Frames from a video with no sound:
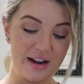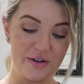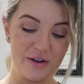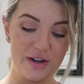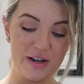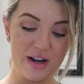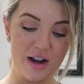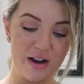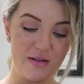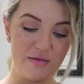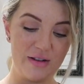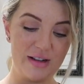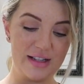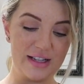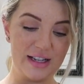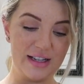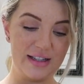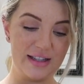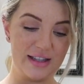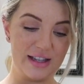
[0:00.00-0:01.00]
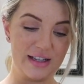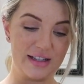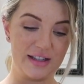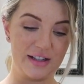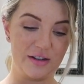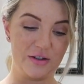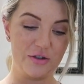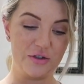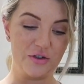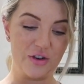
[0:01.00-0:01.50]
I could not resist this
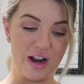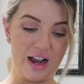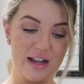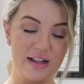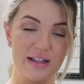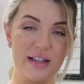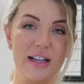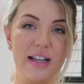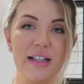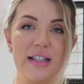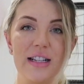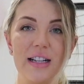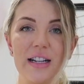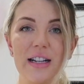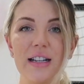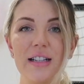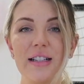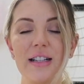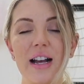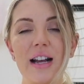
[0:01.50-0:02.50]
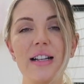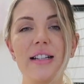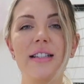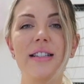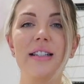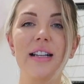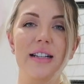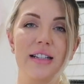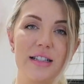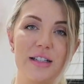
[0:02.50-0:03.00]
little dress. It's in a
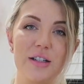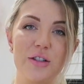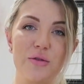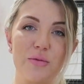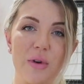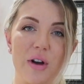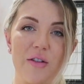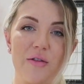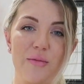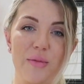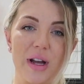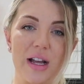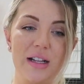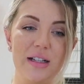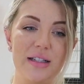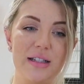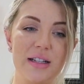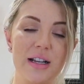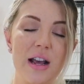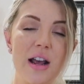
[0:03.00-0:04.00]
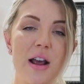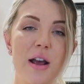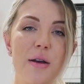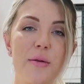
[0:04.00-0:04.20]
size 6 to 12 months